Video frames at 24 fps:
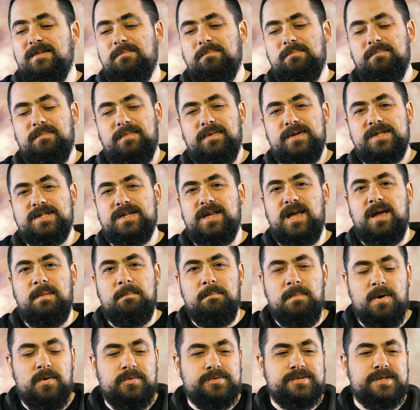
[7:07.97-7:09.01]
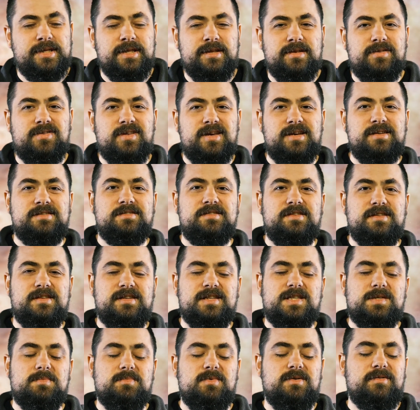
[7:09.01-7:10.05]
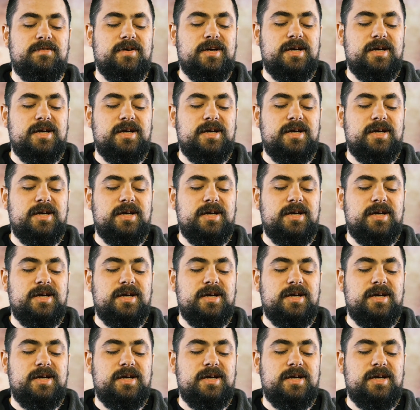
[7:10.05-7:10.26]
much like most of the things in this movie.